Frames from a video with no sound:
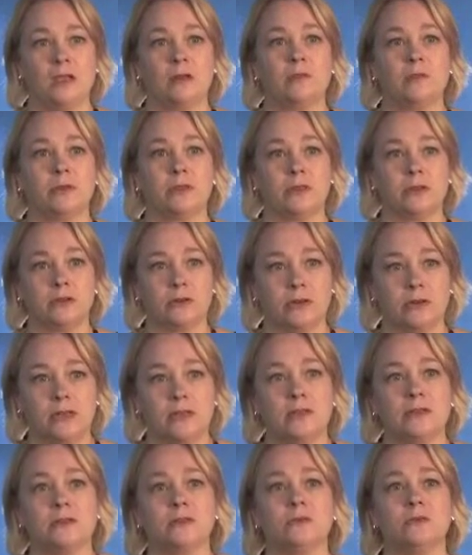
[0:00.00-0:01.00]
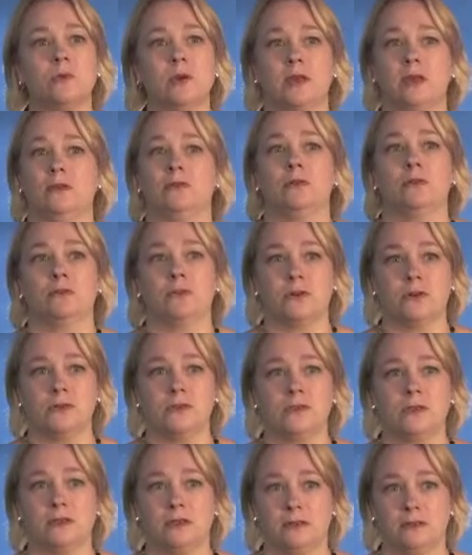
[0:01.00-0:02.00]
But there is a way of
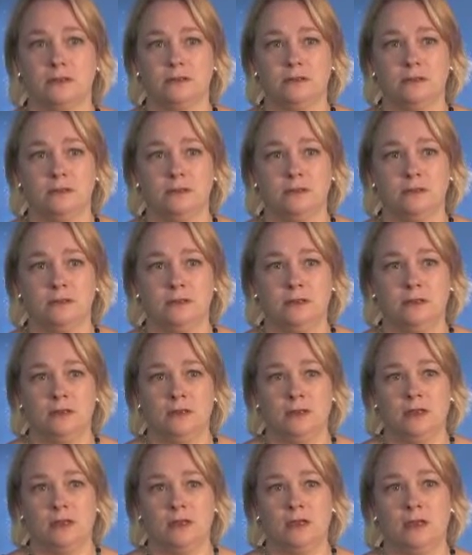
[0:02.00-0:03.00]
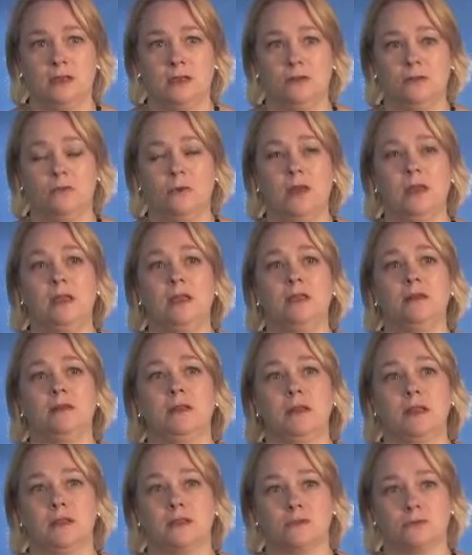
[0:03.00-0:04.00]
reversing it. And the way
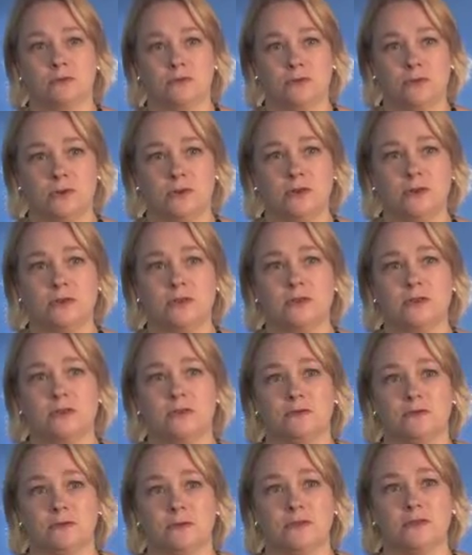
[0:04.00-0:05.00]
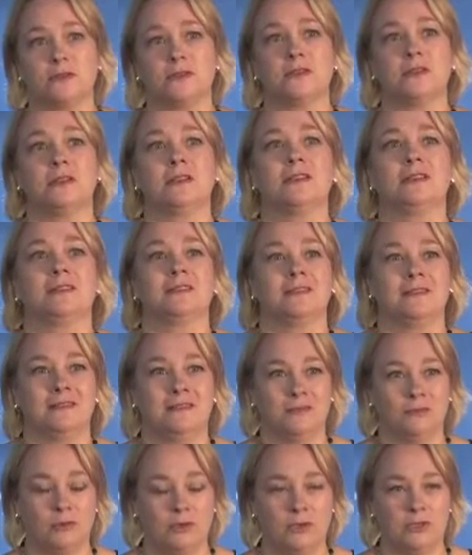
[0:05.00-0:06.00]
it gets reversed is to first
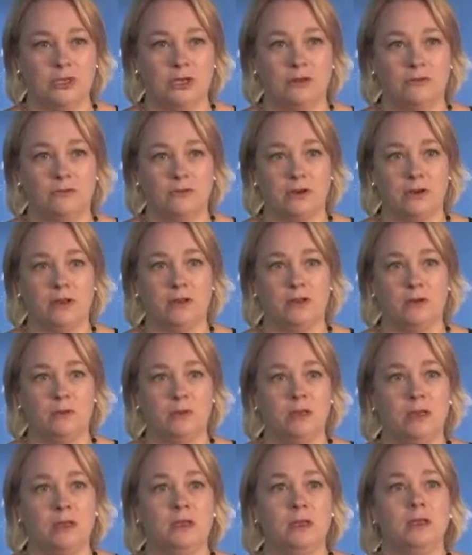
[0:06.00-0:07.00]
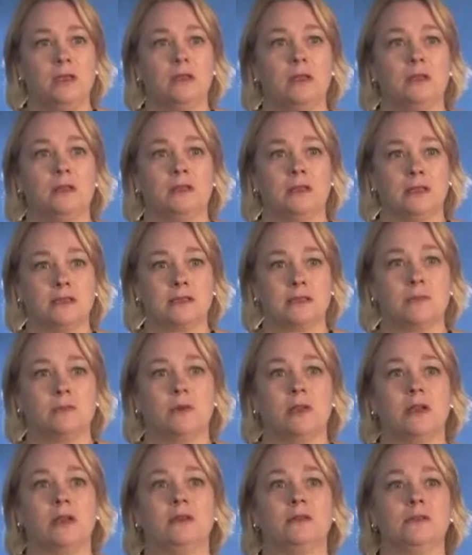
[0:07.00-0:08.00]
reach out for help. Let
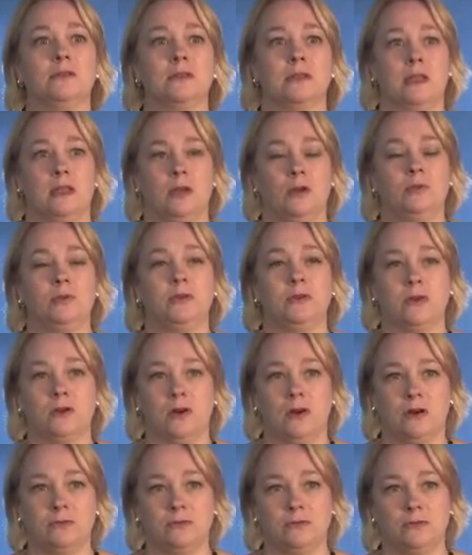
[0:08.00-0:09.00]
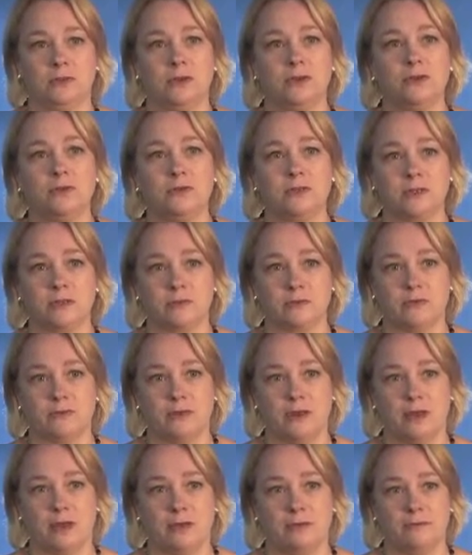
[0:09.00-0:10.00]
someone else help you to offload some of
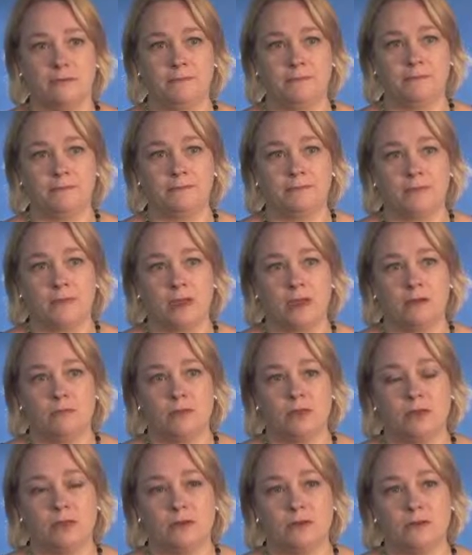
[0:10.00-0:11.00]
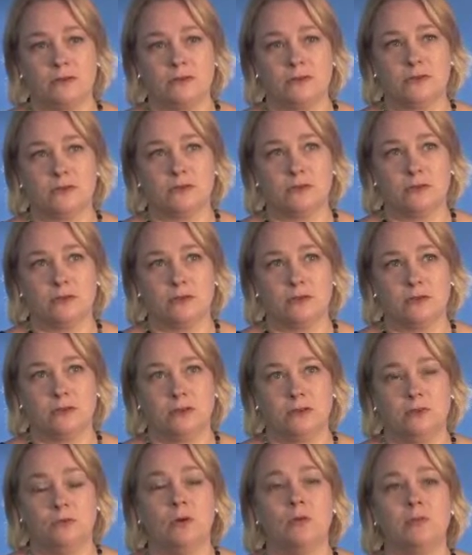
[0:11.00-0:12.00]
that, because
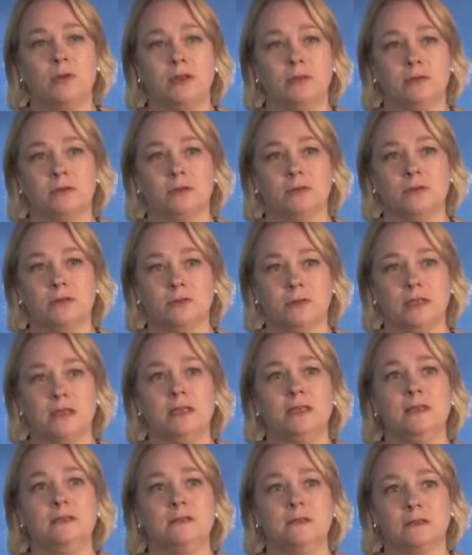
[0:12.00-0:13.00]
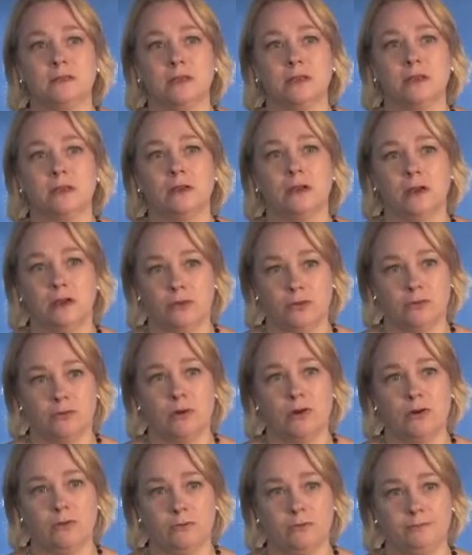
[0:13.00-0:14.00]
you won't be able to do it easily on your
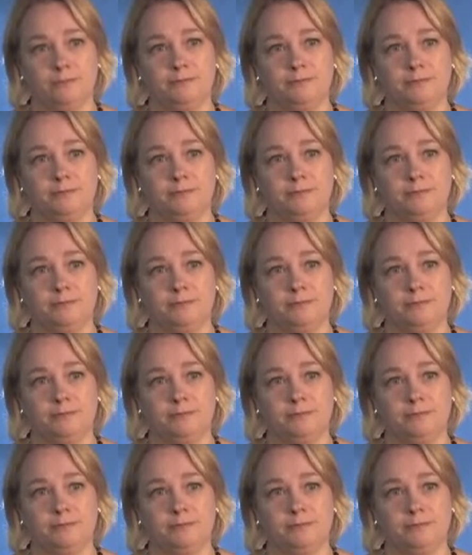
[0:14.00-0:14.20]
own.